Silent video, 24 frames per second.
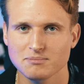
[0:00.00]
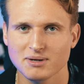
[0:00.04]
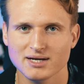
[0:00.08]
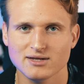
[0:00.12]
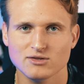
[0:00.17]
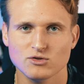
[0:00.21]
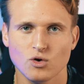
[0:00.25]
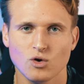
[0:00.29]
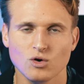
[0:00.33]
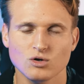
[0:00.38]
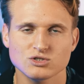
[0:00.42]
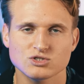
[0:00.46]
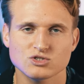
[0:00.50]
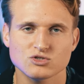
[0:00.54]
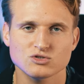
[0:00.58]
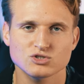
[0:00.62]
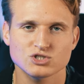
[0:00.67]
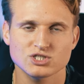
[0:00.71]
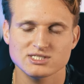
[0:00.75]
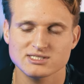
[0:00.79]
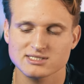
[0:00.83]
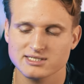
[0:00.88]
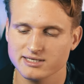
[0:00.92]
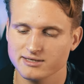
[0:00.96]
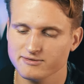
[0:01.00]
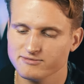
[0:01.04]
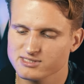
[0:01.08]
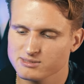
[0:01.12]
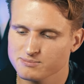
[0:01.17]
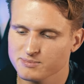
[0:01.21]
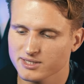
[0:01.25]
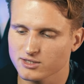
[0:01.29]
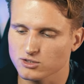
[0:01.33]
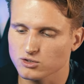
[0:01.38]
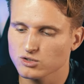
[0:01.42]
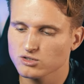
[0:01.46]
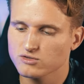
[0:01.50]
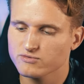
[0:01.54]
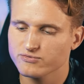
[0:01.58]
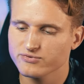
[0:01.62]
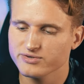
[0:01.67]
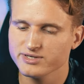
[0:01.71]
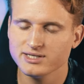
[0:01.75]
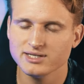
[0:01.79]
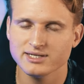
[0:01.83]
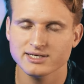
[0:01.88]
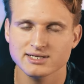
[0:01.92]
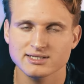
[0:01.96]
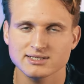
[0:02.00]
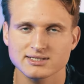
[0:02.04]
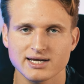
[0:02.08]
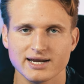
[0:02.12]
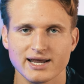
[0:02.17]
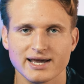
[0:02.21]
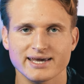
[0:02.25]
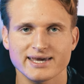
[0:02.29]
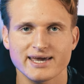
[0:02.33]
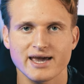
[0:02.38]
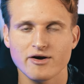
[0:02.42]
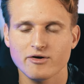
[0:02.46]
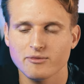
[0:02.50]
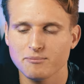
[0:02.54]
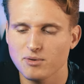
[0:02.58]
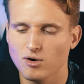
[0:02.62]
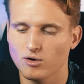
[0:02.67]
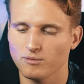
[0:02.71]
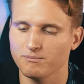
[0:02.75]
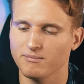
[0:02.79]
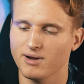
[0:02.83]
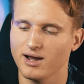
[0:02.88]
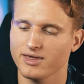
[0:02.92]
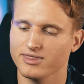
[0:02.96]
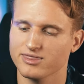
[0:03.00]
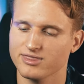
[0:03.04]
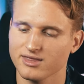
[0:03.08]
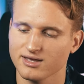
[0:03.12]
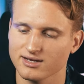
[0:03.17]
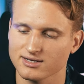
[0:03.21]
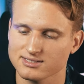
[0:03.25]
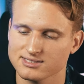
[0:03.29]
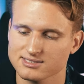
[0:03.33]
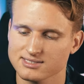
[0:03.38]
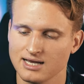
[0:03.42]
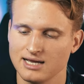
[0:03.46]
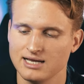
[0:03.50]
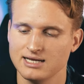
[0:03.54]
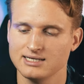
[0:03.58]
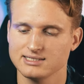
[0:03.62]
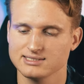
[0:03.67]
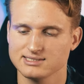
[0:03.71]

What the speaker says: but it also just gives me a good feeling that I care about my things.